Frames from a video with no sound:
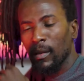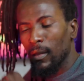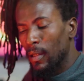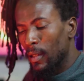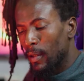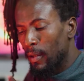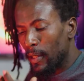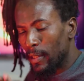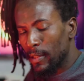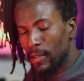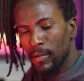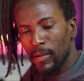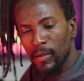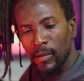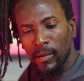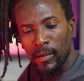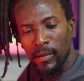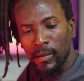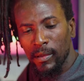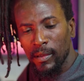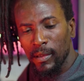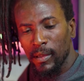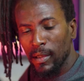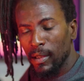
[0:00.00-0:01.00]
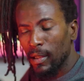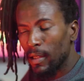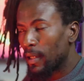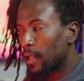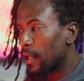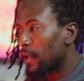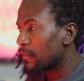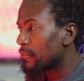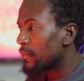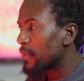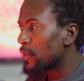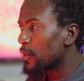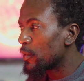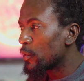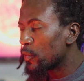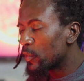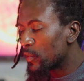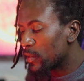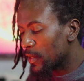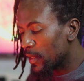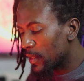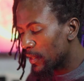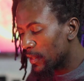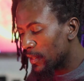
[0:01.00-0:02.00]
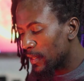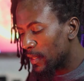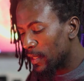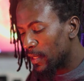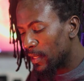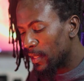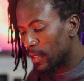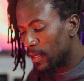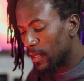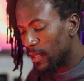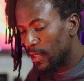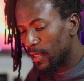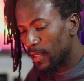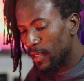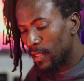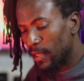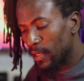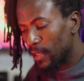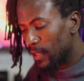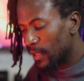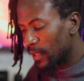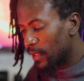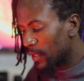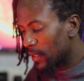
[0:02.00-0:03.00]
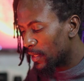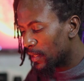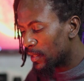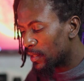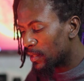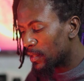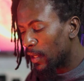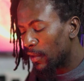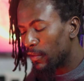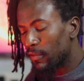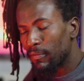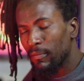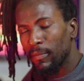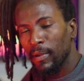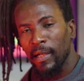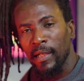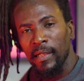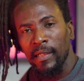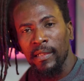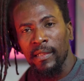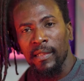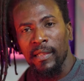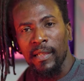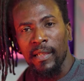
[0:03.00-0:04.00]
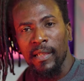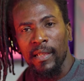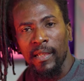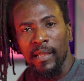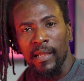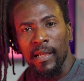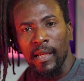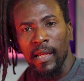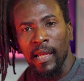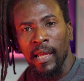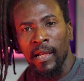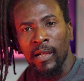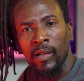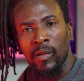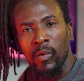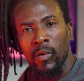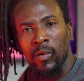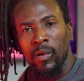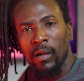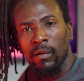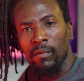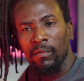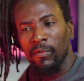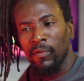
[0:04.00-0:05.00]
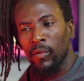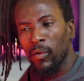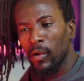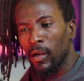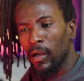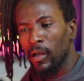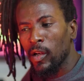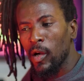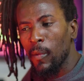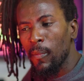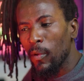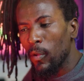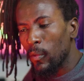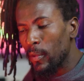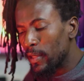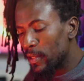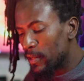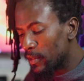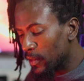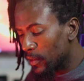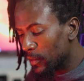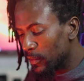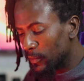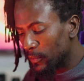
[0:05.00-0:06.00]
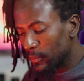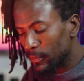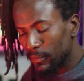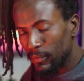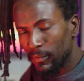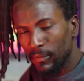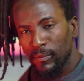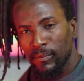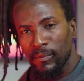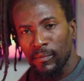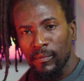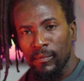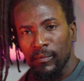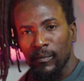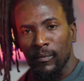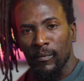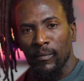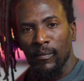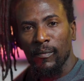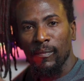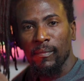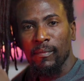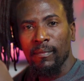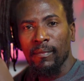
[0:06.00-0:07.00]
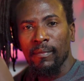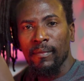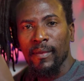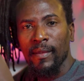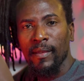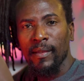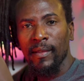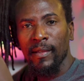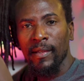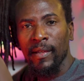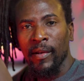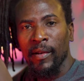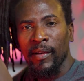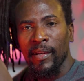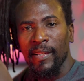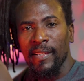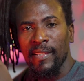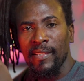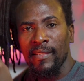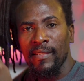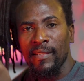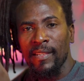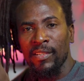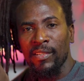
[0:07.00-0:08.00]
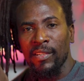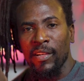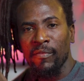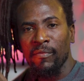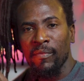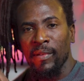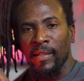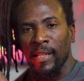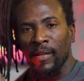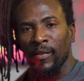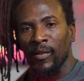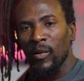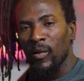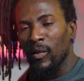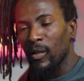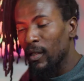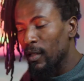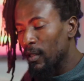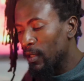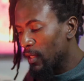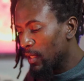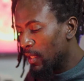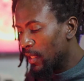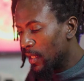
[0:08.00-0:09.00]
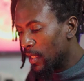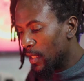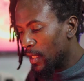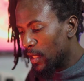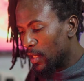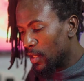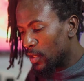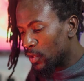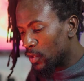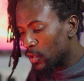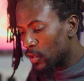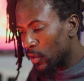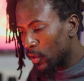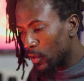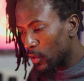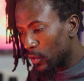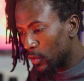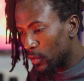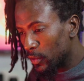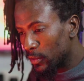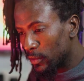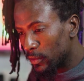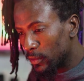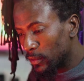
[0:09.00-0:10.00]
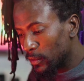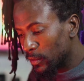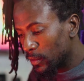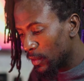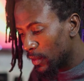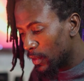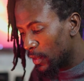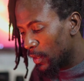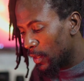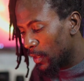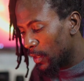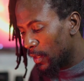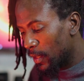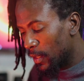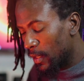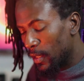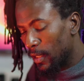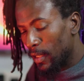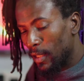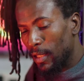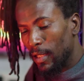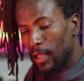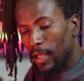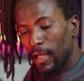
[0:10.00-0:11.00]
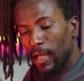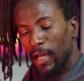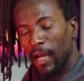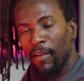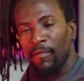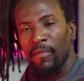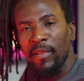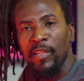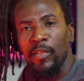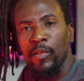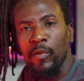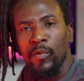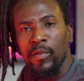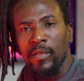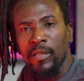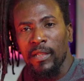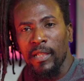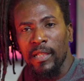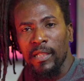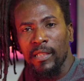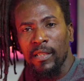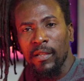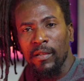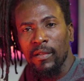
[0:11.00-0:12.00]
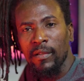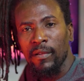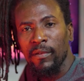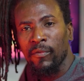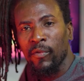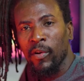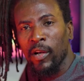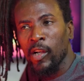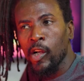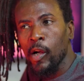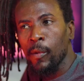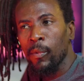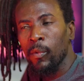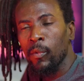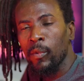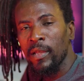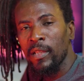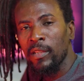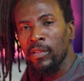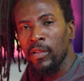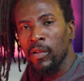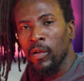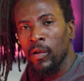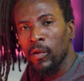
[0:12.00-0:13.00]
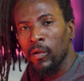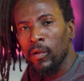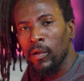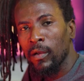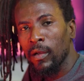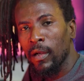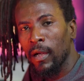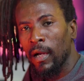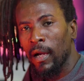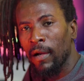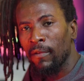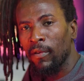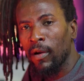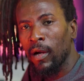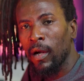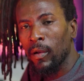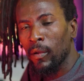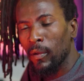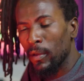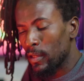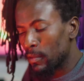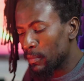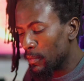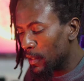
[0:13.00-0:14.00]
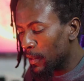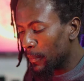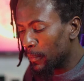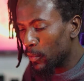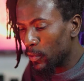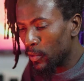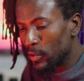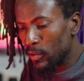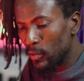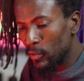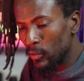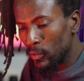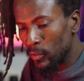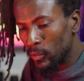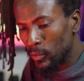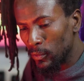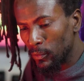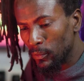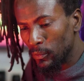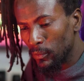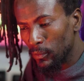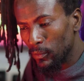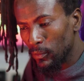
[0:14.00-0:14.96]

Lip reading: Alright, so I've been using the Chefman egg cooker for a couple weeks now. Here it is, the Chefman egg cooker. So I've been using it for a couple weeks now. I've always been a person